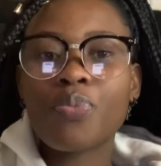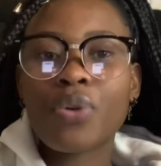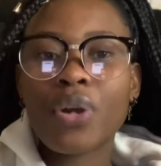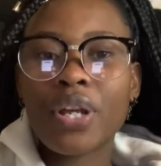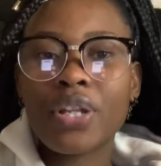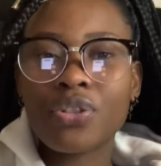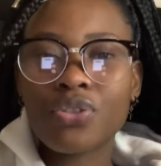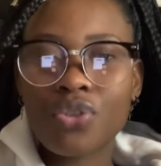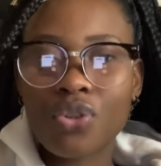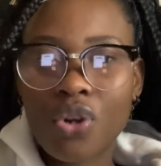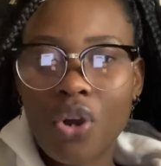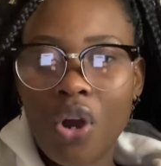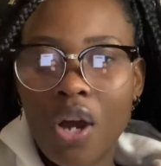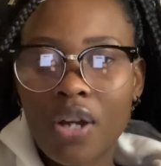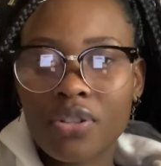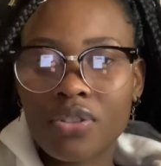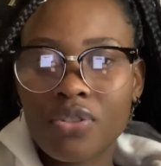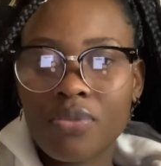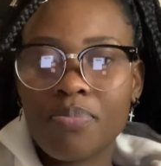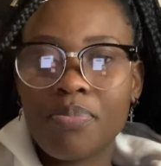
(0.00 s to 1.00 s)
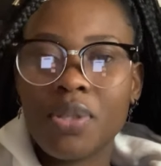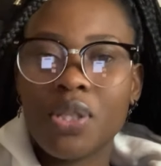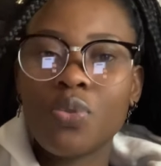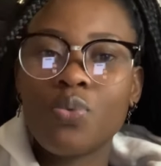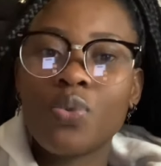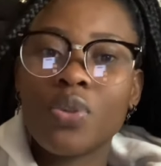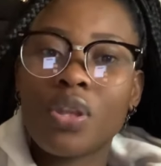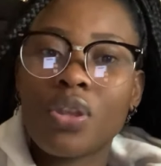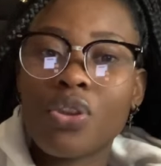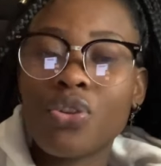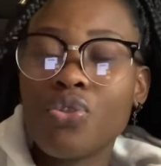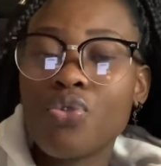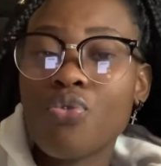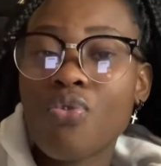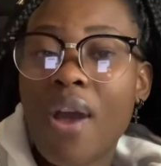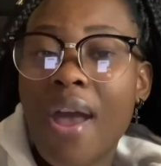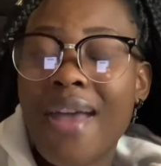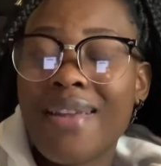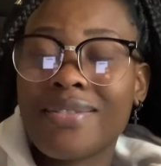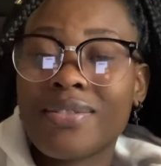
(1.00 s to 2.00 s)
Pray to God to be with you,
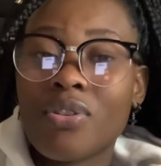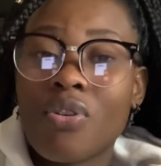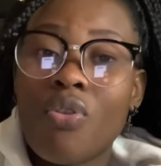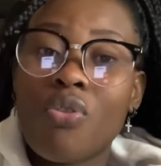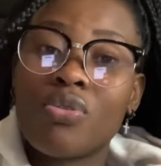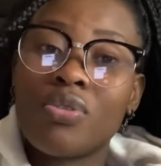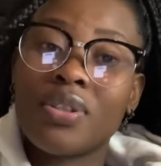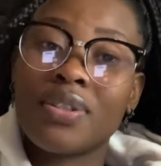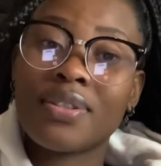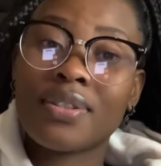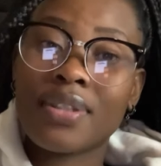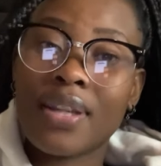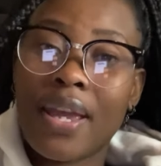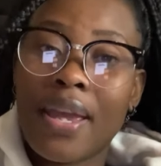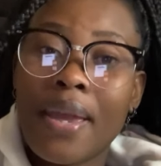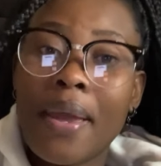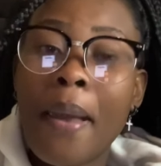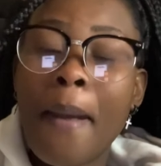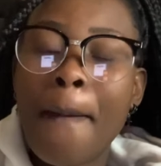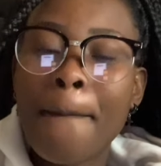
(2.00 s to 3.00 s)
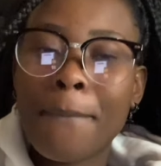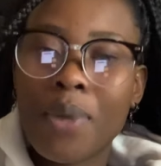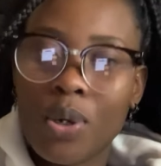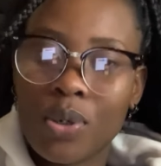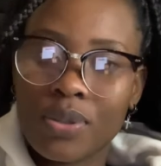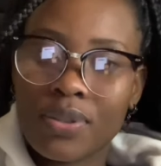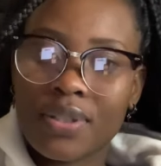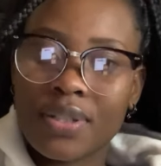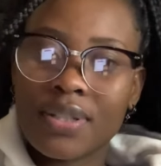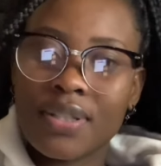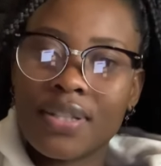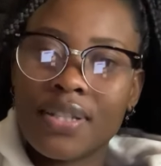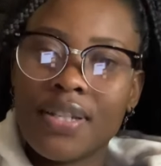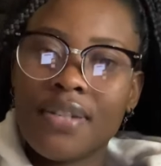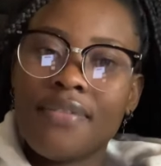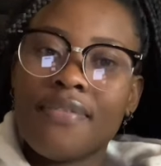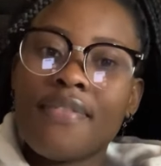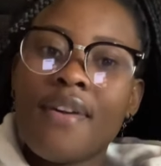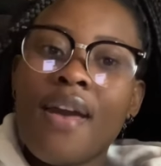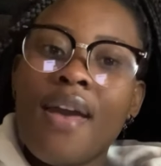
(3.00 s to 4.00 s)
and always stay
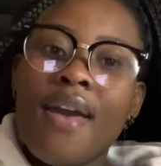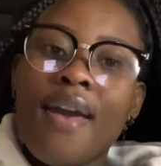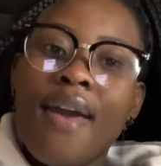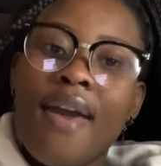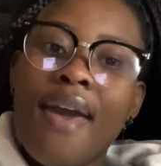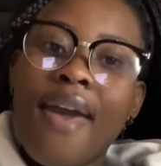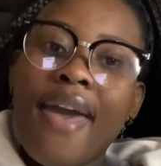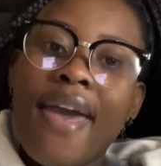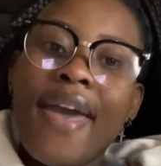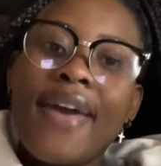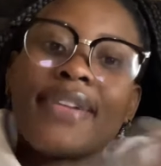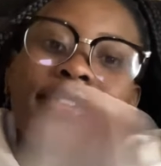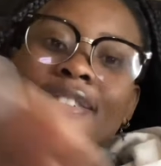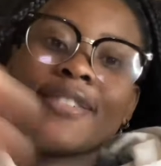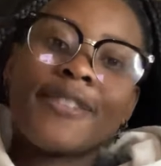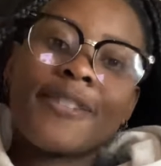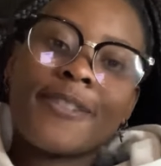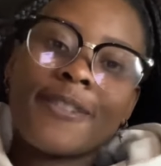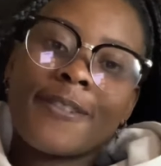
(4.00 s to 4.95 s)
positive. And